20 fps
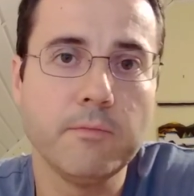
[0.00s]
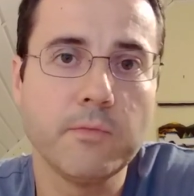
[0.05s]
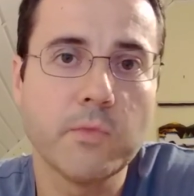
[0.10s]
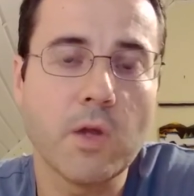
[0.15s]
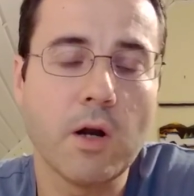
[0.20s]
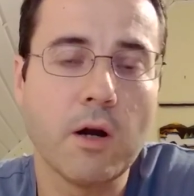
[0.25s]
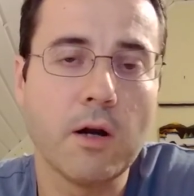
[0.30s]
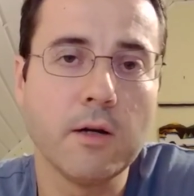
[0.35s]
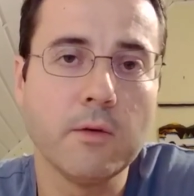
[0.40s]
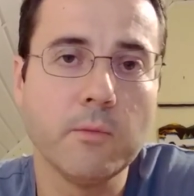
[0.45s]

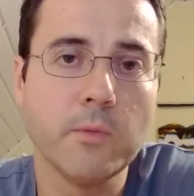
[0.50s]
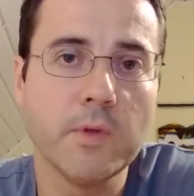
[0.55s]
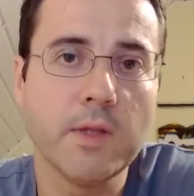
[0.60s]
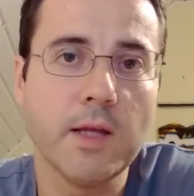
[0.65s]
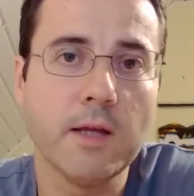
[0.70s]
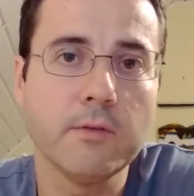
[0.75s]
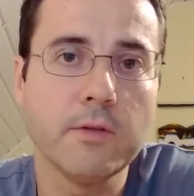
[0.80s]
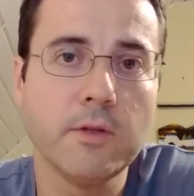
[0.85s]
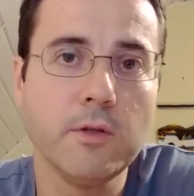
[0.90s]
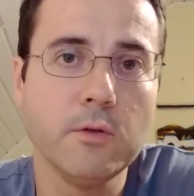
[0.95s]
garden
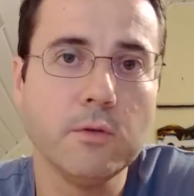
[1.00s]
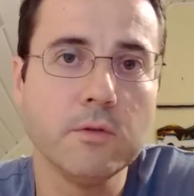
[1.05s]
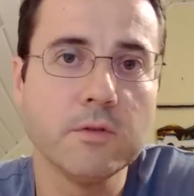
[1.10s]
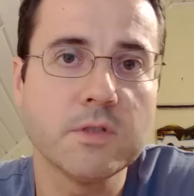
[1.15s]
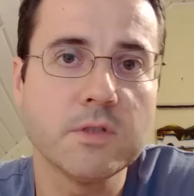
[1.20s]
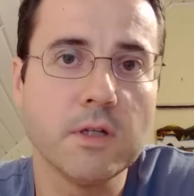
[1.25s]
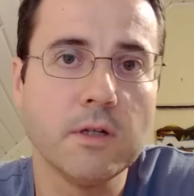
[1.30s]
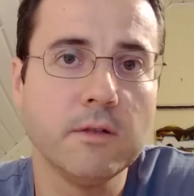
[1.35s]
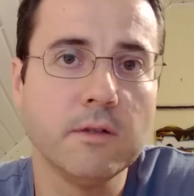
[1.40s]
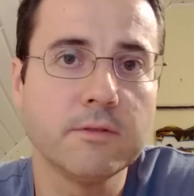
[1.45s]
without the
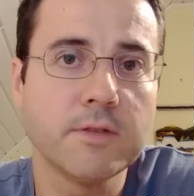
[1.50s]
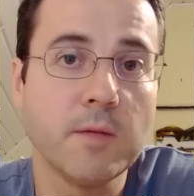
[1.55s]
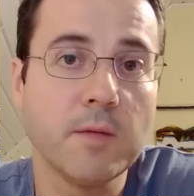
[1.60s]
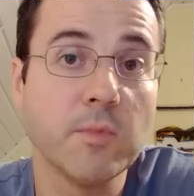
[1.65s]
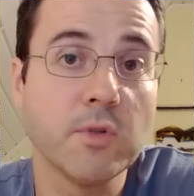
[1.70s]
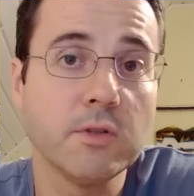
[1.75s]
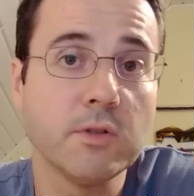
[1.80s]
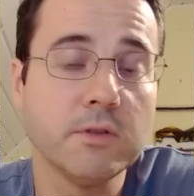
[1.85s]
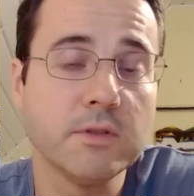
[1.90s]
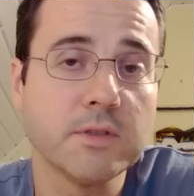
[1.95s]
use of
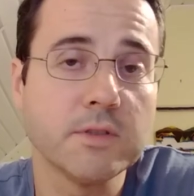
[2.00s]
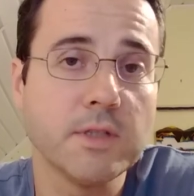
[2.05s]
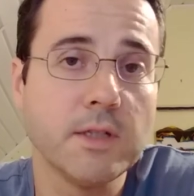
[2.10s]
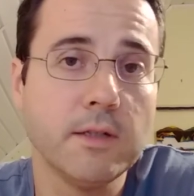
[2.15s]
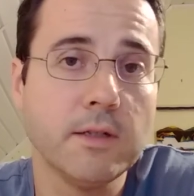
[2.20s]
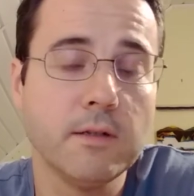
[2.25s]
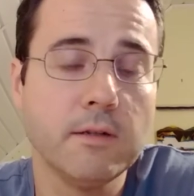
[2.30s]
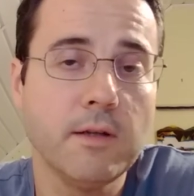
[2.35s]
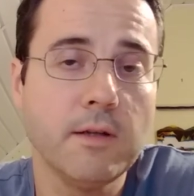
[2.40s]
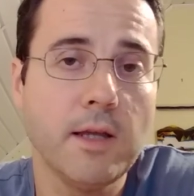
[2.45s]
chemicals
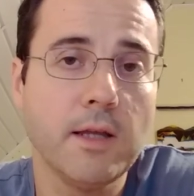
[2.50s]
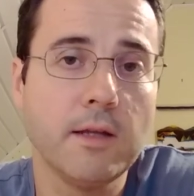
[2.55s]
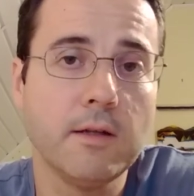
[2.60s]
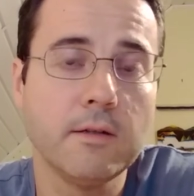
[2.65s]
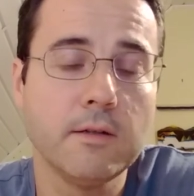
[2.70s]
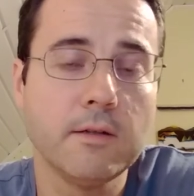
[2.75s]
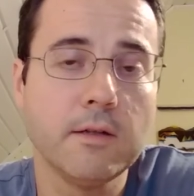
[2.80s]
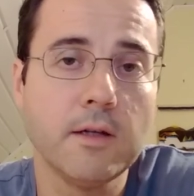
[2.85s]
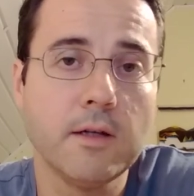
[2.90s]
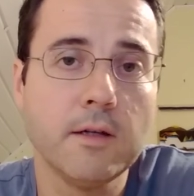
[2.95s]
and
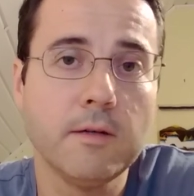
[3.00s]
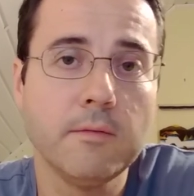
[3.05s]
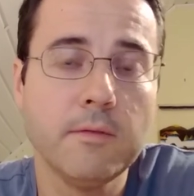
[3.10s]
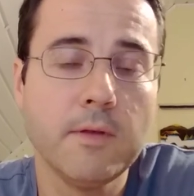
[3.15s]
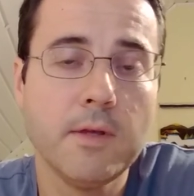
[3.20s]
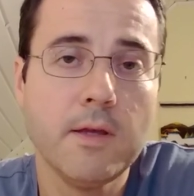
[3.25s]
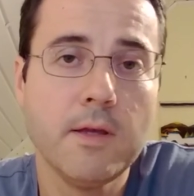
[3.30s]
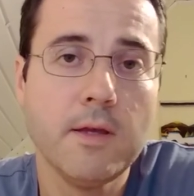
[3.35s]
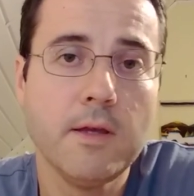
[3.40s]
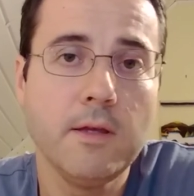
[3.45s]

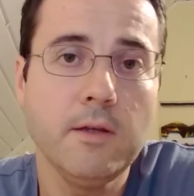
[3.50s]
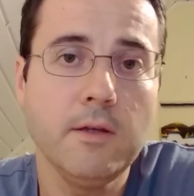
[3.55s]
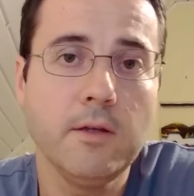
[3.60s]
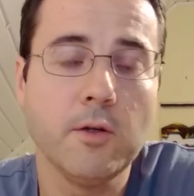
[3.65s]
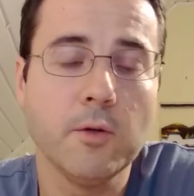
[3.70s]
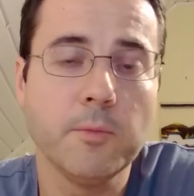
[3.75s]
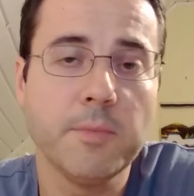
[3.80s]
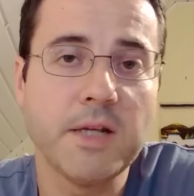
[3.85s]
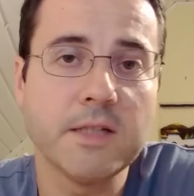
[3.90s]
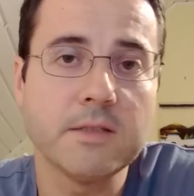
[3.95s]

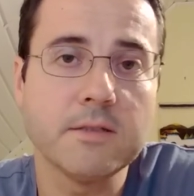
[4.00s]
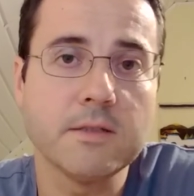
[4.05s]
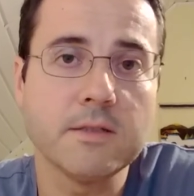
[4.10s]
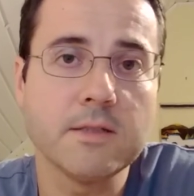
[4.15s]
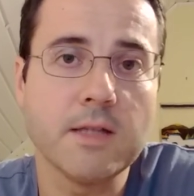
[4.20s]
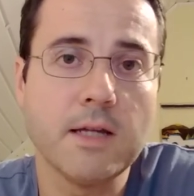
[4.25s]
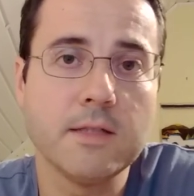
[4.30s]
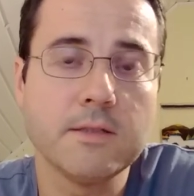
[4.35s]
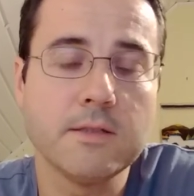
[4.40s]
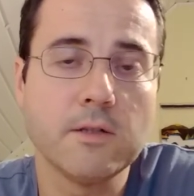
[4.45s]

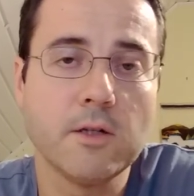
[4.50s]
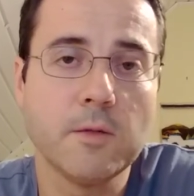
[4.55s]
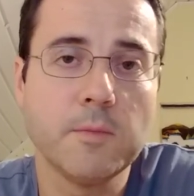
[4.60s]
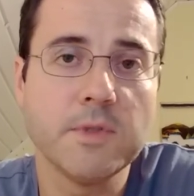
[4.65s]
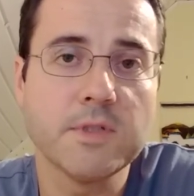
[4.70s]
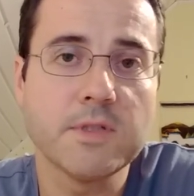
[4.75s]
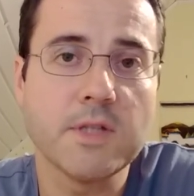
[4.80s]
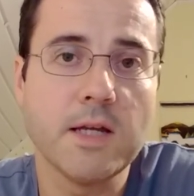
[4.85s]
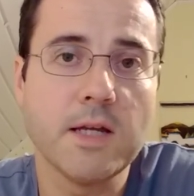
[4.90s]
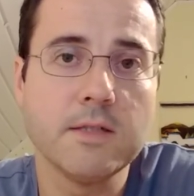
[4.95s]
pesticides and
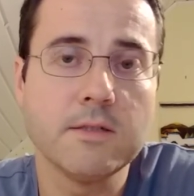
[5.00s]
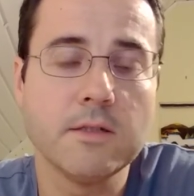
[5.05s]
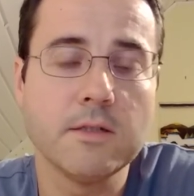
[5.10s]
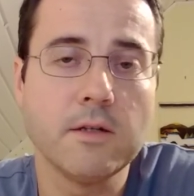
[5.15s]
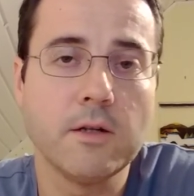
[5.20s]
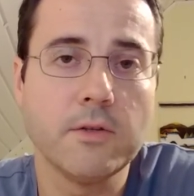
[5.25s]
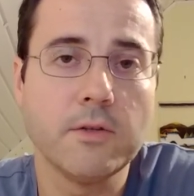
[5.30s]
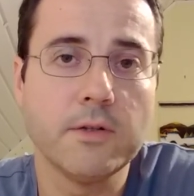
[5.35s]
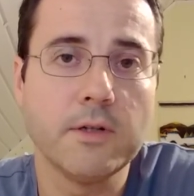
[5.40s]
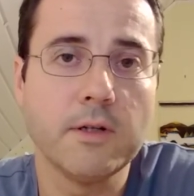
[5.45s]
herbicides
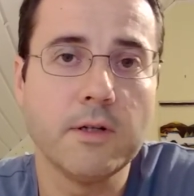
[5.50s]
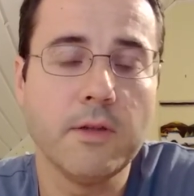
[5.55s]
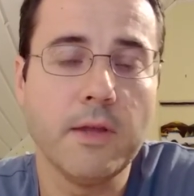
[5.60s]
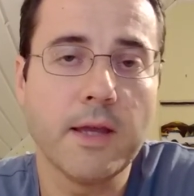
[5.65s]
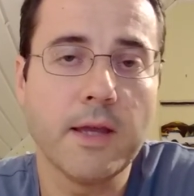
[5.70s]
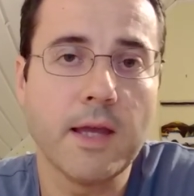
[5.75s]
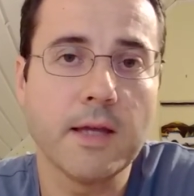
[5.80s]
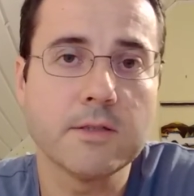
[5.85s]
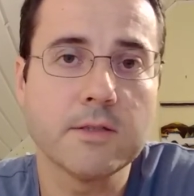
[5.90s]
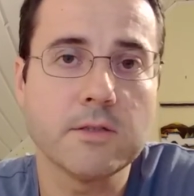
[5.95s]
and other
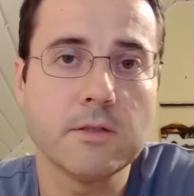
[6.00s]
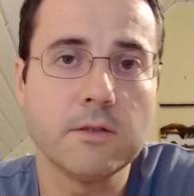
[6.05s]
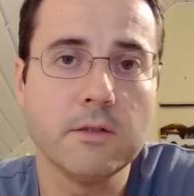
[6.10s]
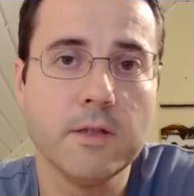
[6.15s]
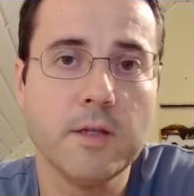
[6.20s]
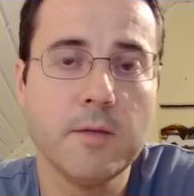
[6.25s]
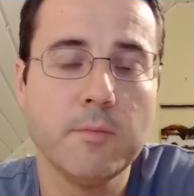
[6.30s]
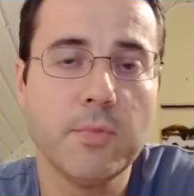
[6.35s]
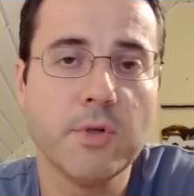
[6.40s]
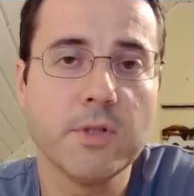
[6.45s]
like
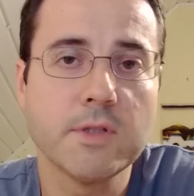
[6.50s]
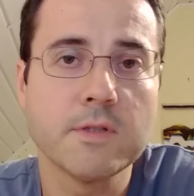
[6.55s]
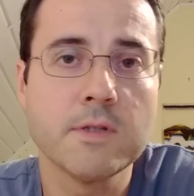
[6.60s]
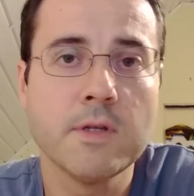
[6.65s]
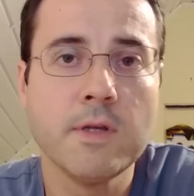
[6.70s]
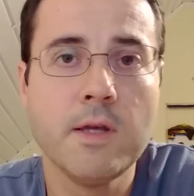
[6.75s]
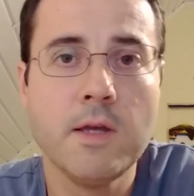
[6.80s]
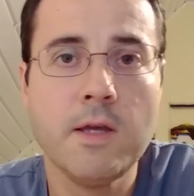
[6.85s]
external inputs.